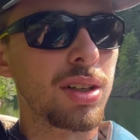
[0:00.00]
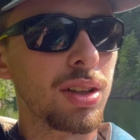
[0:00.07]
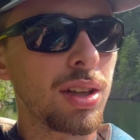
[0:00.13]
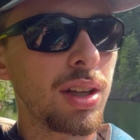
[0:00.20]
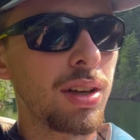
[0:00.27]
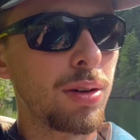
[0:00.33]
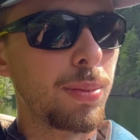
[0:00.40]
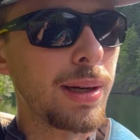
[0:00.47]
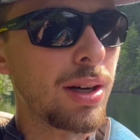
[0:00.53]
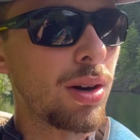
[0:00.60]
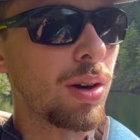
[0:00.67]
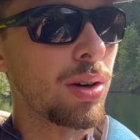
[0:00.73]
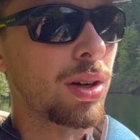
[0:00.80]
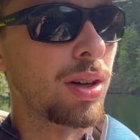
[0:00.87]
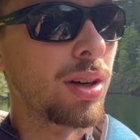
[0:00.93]
a little bit
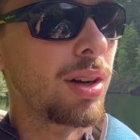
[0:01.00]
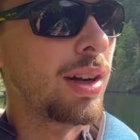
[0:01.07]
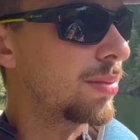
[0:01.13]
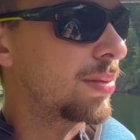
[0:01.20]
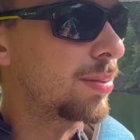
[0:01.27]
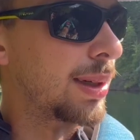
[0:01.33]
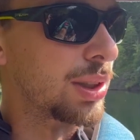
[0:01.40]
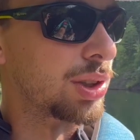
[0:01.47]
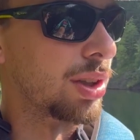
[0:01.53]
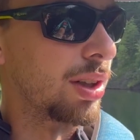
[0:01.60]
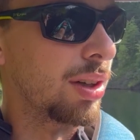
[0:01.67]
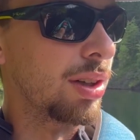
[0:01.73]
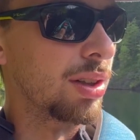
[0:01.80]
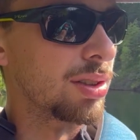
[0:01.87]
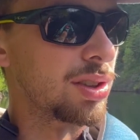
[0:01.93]
harder, make sure that
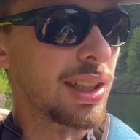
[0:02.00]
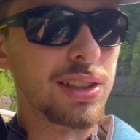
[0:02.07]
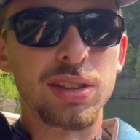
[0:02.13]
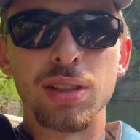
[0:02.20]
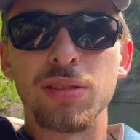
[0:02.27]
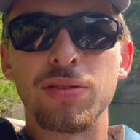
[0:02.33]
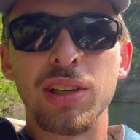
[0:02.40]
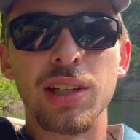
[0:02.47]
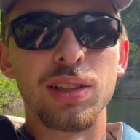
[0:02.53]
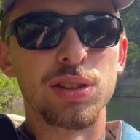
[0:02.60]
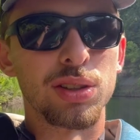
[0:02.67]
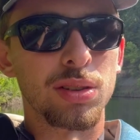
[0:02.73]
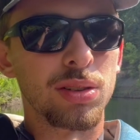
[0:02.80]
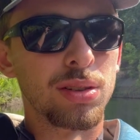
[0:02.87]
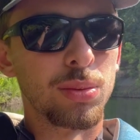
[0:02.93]
hook sets in the fish
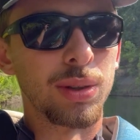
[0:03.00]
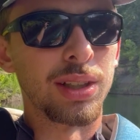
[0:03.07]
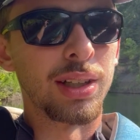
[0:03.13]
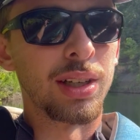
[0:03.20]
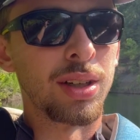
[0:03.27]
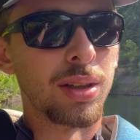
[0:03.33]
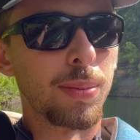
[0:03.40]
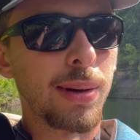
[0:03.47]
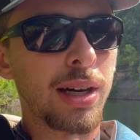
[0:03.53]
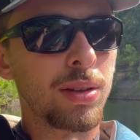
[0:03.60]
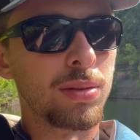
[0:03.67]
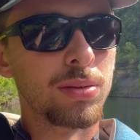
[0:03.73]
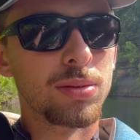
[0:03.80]
and we can get it in the boat.